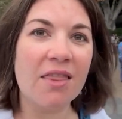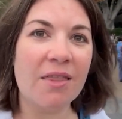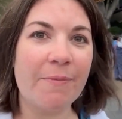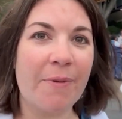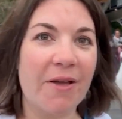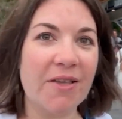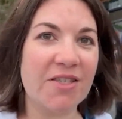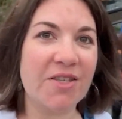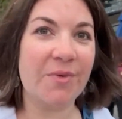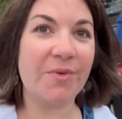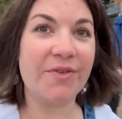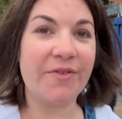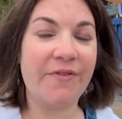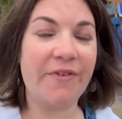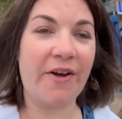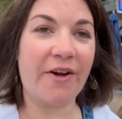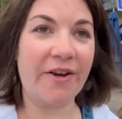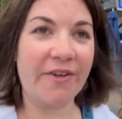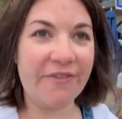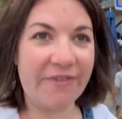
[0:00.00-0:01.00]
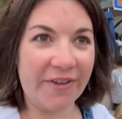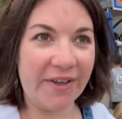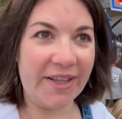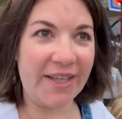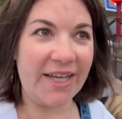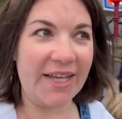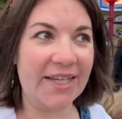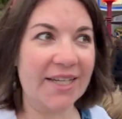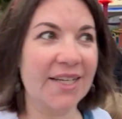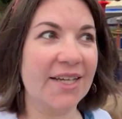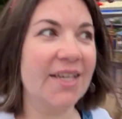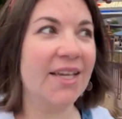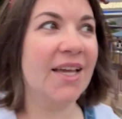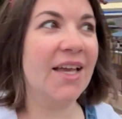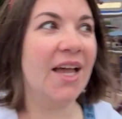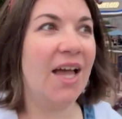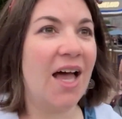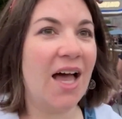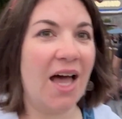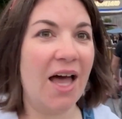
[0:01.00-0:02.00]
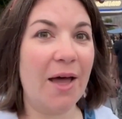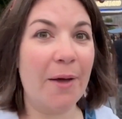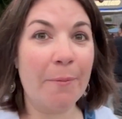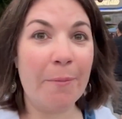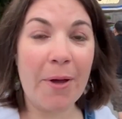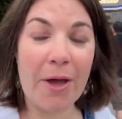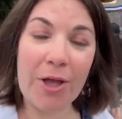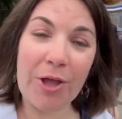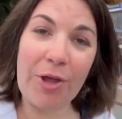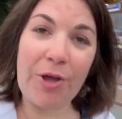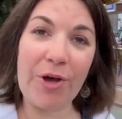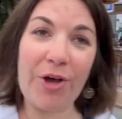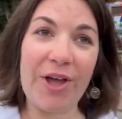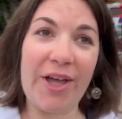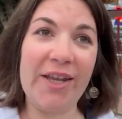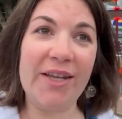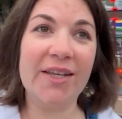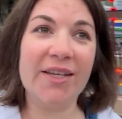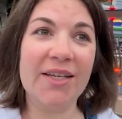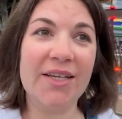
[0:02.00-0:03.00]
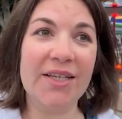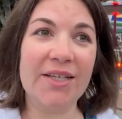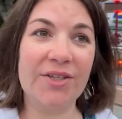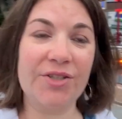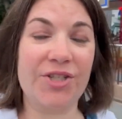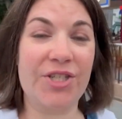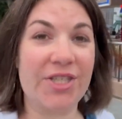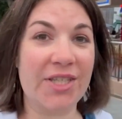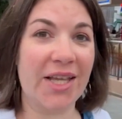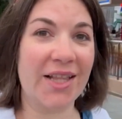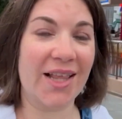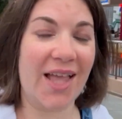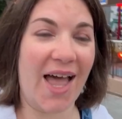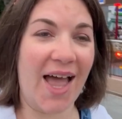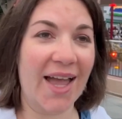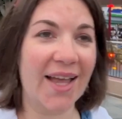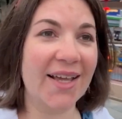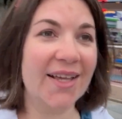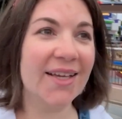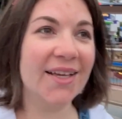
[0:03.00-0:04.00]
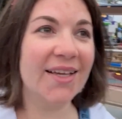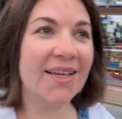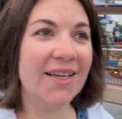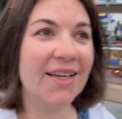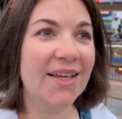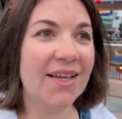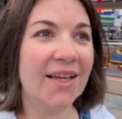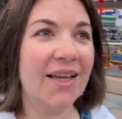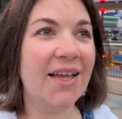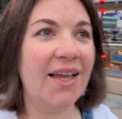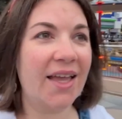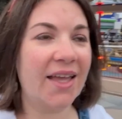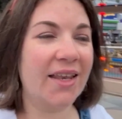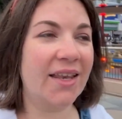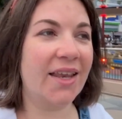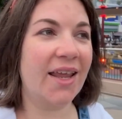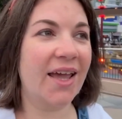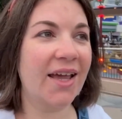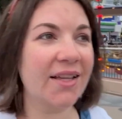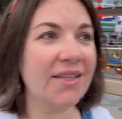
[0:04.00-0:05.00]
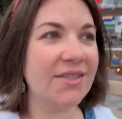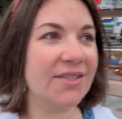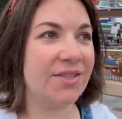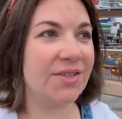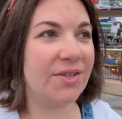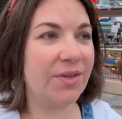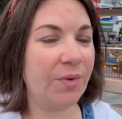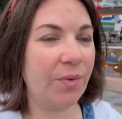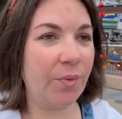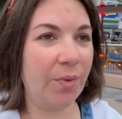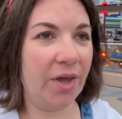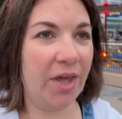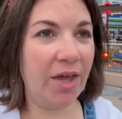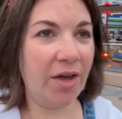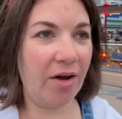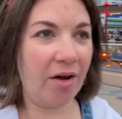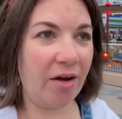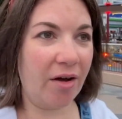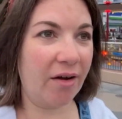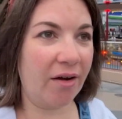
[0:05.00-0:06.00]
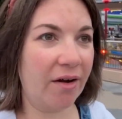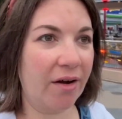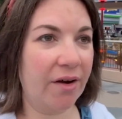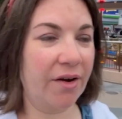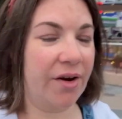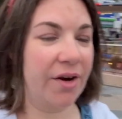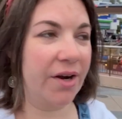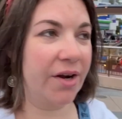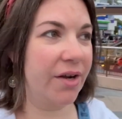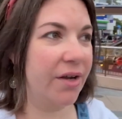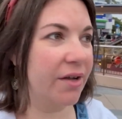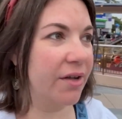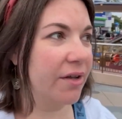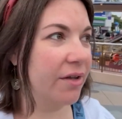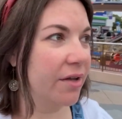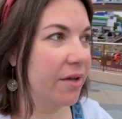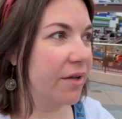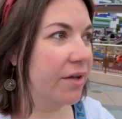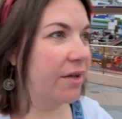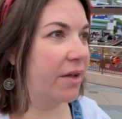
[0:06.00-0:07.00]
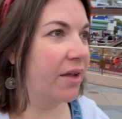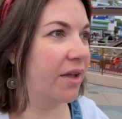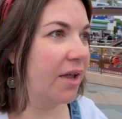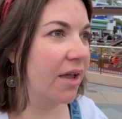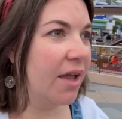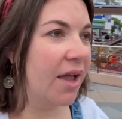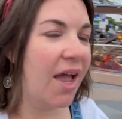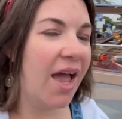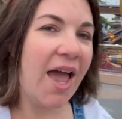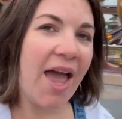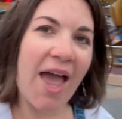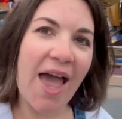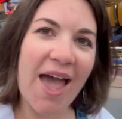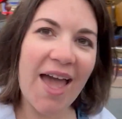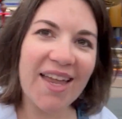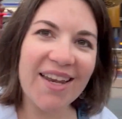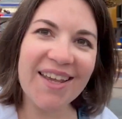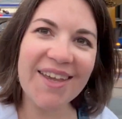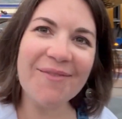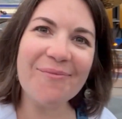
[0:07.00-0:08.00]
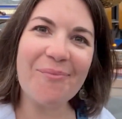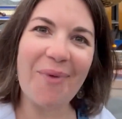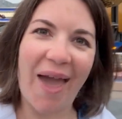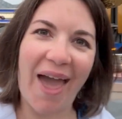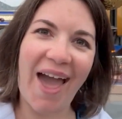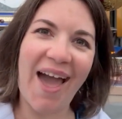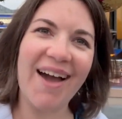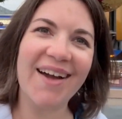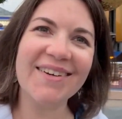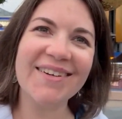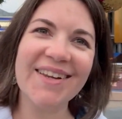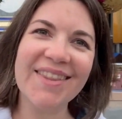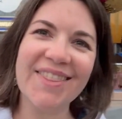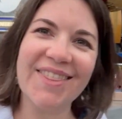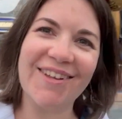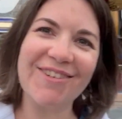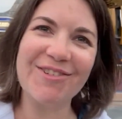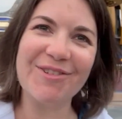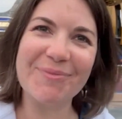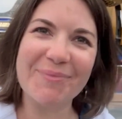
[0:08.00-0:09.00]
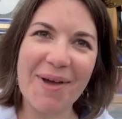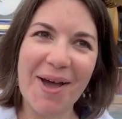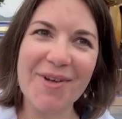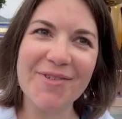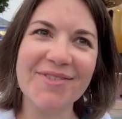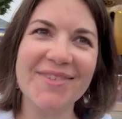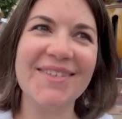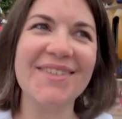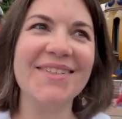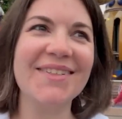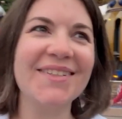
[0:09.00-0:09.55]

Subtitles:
Pasta was very filling, but good. It's just a lot. Next, we are heading back to Thunder Mountain.